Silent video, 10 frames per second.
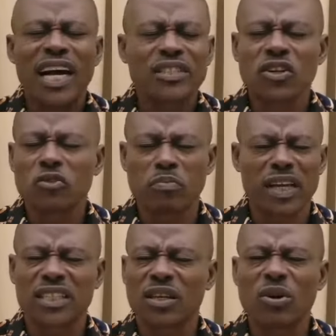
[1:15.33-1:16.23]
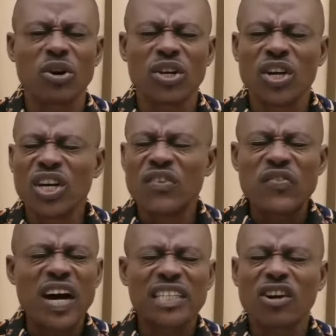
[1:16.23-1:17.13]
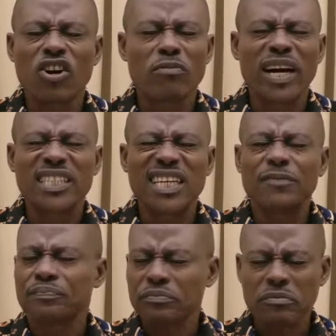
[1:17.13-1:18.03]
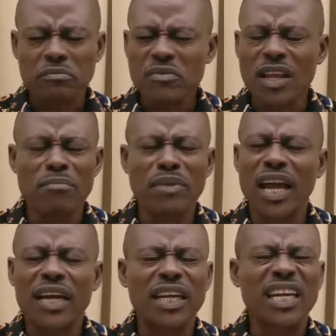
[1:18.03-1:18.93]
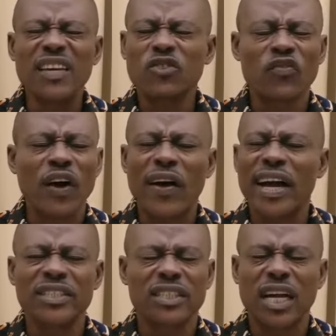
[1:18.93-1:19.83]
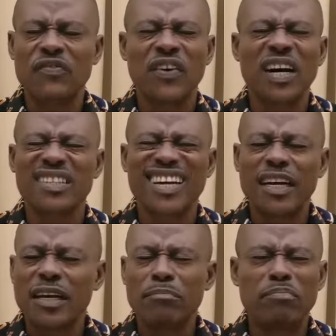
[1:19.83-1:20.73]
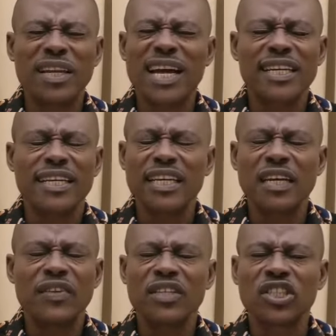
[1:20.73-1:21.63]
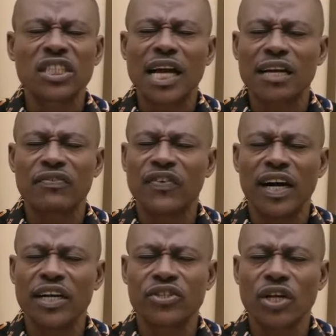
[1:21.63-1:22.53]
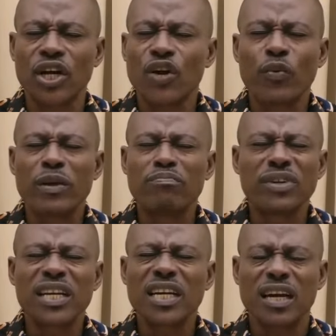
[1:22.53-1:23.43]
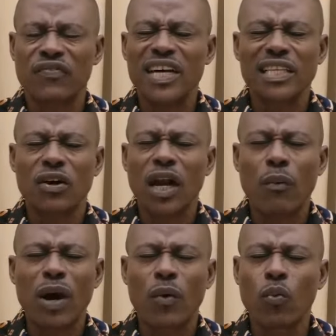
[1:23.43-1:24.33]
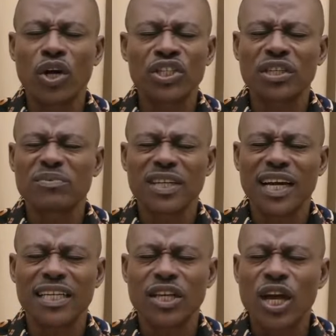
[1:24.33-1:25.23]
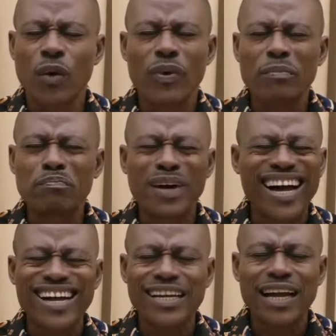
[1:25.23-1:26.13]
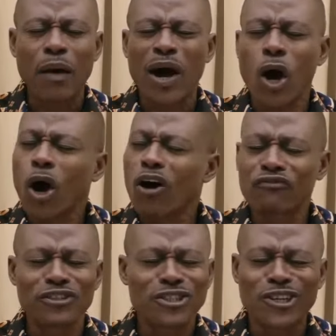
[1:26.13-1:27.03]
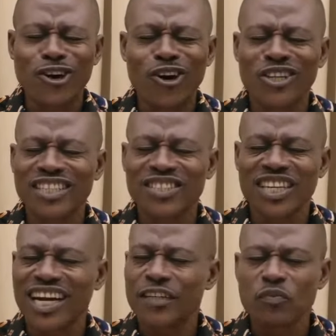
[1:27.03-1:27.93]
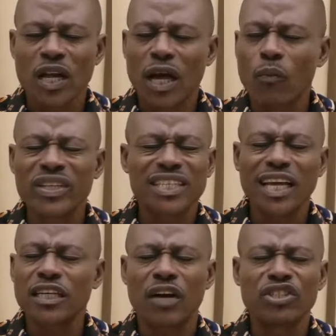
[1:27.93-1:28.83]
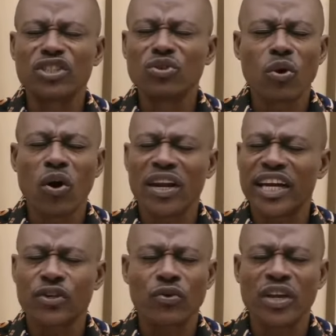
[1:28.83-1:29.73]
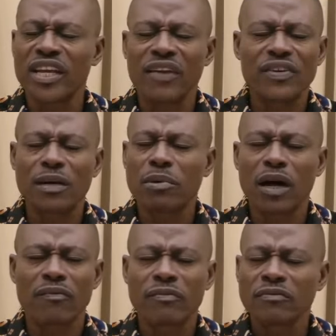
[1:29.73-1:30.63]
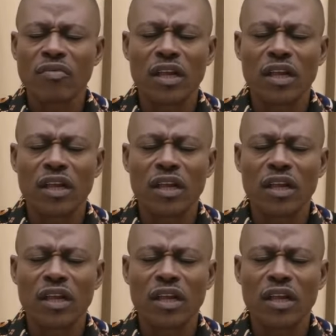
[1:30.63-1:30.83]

and just bless the Lord. Father God Almighty, may the lifting of our hands tonight, Father, be like the evening sacrifice. We bring, Father God, our worship tonight. We bind our offering to the altar tonight. And we say there is no God like you in heaven above,